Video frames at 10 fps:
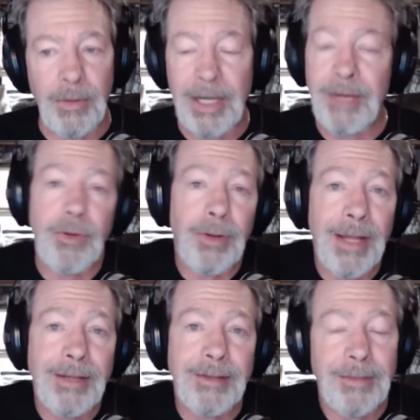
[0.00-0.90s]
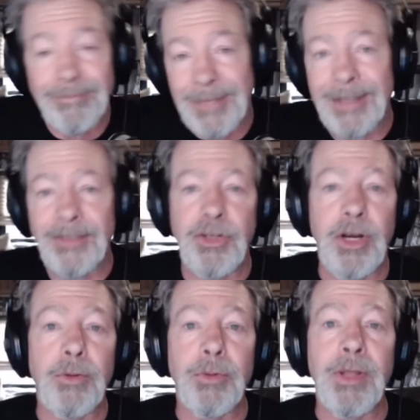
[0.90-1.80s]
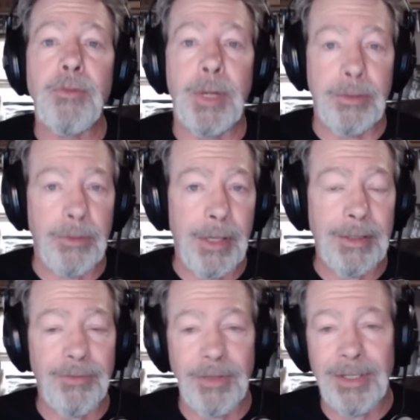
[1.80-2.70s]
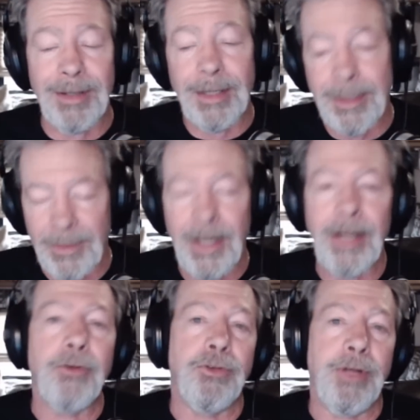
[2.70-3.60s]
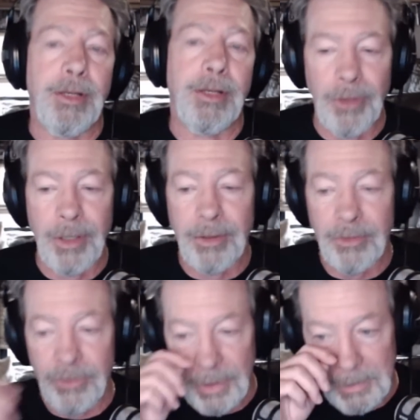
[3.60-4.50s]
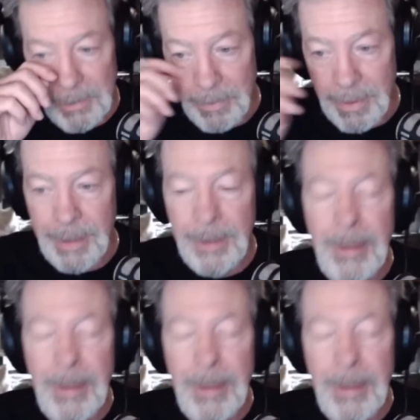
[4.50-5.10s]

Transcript: And if you liked it, then let's share it with everybody, right? If you didn't like it, then I understand. You're not going to share it, okay?